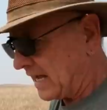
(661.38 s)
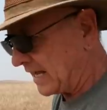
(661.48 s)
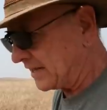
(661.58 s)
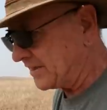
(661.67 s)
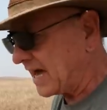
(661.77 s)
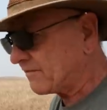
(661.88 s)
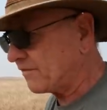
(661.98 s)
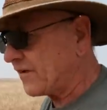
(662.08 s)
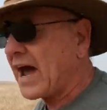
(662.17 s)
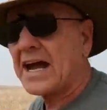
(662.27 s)
And that
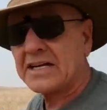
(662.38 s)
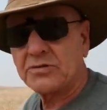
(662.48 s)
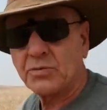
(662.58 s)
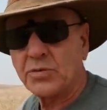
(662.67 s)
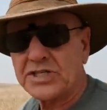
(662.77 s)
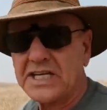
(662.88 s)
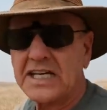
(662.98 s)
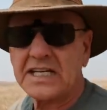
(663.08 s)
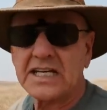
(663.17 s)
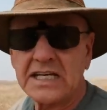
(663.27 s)
fact was
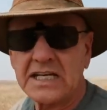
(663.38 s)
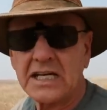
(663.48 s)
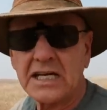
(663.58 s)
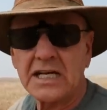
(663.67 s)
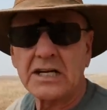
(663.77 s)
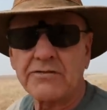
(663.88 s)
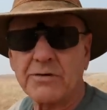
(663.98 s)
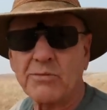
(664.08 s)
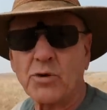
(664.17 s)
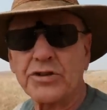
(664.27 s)
hidden
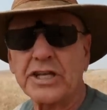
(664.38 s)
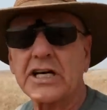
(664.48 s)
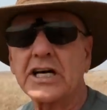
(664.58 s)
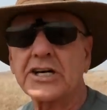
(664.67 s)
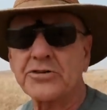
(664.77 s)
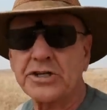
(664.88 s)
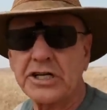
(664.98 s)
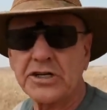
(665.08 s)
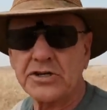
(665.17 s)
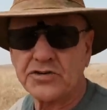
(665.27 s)
for more than 100
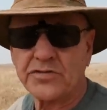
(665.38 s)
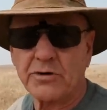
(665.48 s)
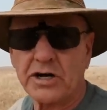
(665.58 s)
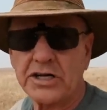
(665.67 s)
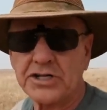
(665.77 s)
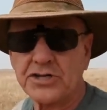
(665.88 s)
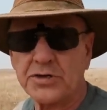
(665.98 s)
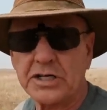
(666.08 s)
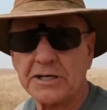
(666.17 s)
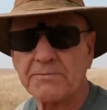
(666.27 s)
years from our
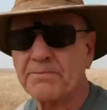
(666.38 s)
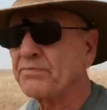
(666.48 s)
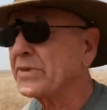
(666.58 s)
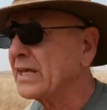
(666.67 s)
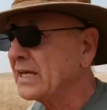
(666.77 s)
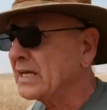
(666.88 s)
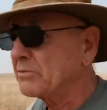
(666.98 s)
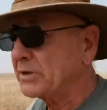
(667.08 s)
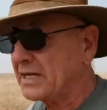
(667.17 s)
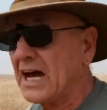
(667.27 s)
history.
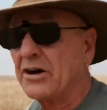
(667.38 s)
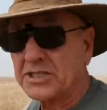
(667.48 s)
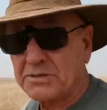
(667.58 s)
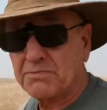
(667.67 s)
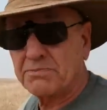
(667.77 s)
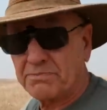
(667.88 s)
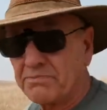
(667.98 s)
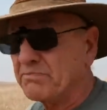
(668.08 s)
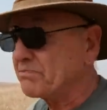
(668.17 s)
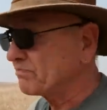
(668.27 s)
But now
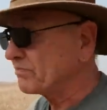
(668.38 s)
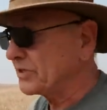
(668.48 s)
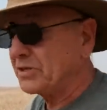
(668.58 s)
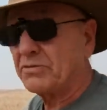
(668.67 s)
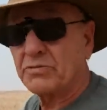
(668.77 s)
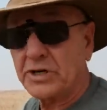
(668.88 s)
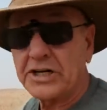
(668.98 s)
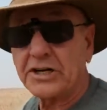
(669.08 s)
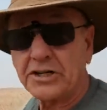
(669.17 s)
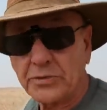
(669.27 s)
you
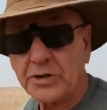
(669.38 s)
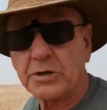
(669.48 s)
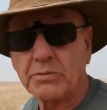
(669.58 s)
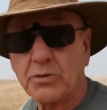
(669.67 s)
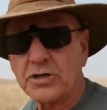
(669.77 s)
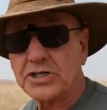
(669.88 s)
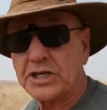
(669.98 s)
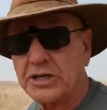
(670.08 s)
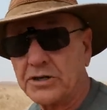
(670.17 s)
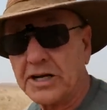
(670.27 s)
read it on the reader boards
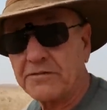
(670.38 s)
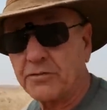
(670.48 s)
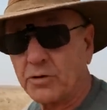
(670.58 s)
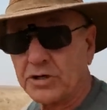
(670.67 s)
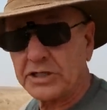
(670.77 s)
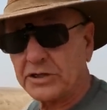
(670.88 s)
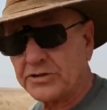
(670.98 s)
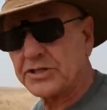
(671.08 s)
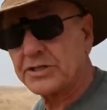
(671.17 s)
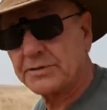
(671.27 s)
here at Fort
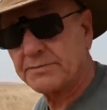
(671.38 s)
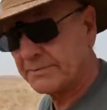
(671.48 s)
Dilts.